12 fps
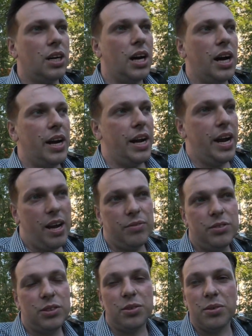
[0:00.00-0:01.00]
I
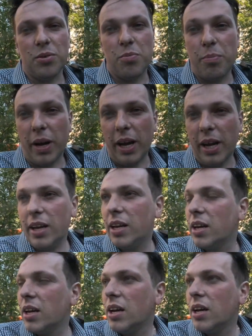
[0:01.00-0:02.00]
have to pay
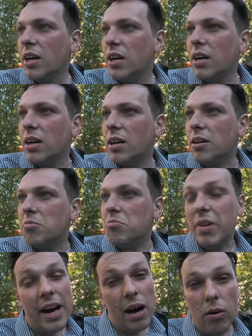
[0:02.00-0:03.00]

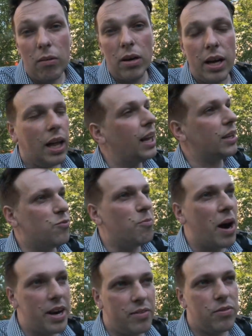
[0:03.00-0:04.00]
now a lot of
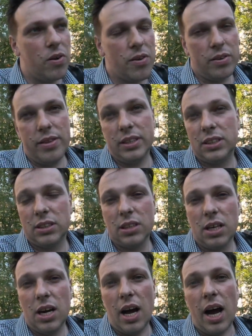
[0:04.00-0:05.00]
money for this.
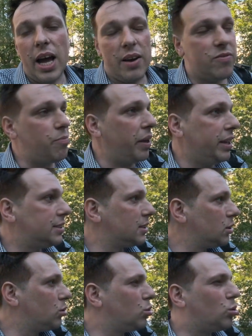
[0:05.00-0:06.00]
I have paid
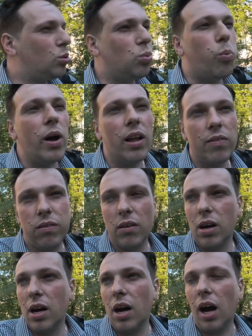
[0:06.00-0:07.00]

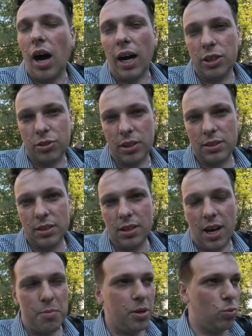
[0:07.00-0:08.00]

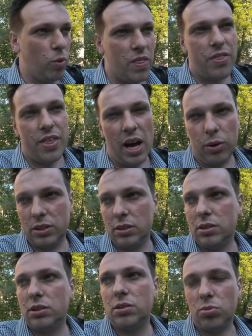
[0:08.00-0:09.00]

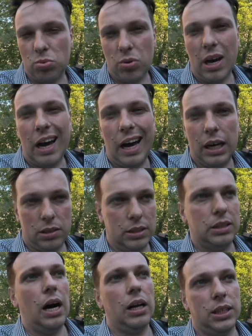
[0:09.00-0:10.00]

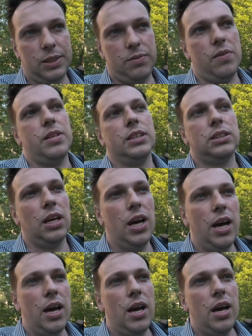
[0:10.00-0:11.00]
$1,200 for this.
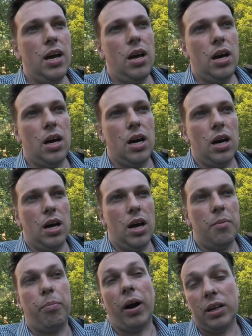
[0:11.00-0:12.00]

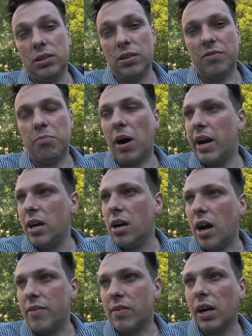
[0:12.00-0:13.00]
A part of money
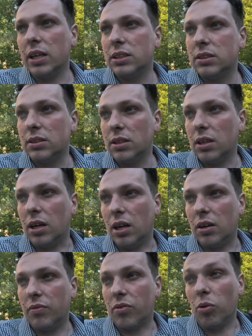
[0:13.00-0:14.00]
I've got
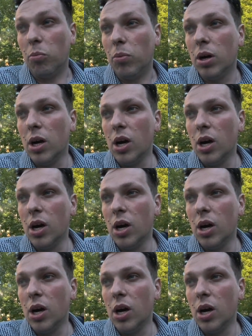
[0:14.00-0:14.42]
from